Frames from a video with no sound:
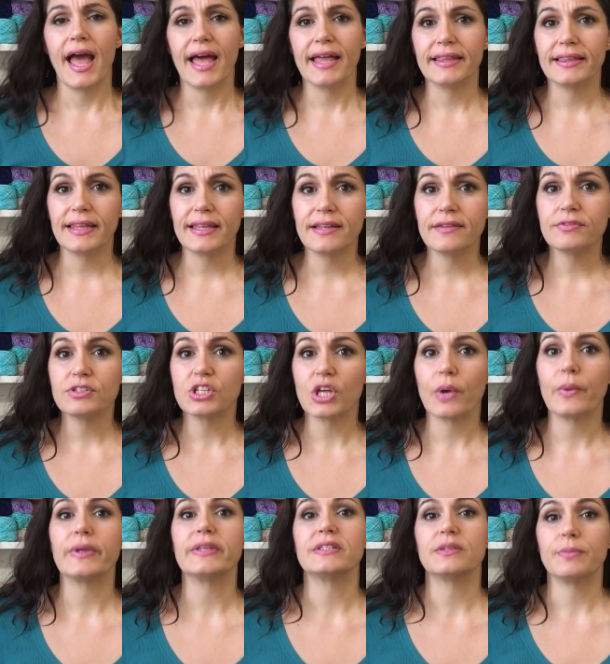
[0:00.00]
and leave
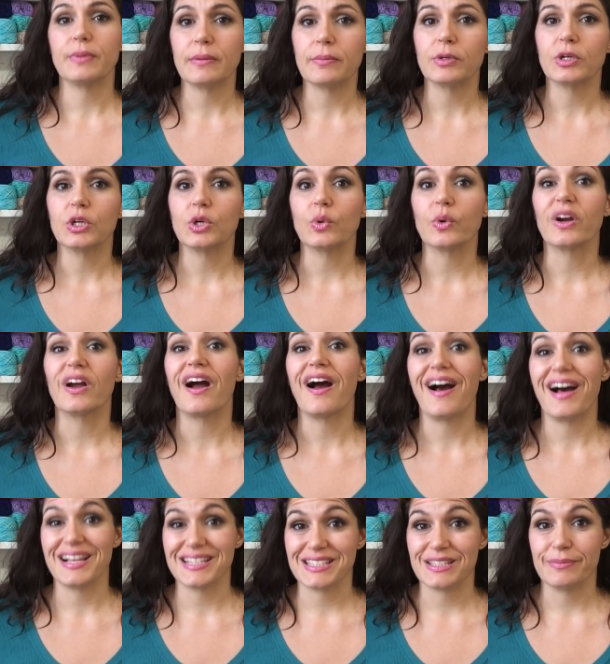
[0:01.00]
sewing to people who are
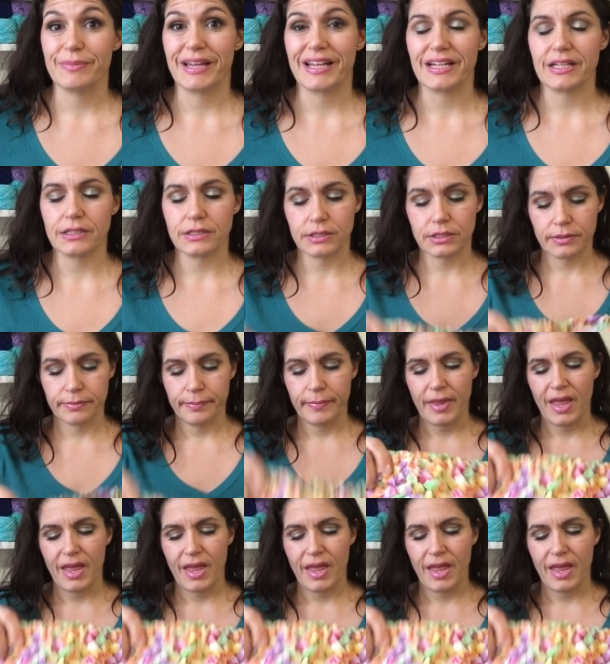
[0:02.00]
awesome at it.